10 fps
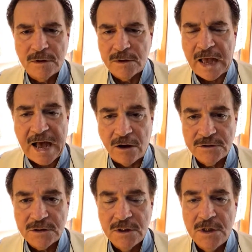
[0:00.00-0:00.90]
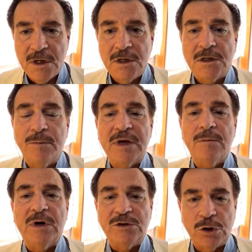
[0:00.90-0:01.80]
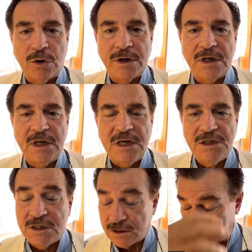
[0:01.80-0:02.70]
house to be majority Ishin.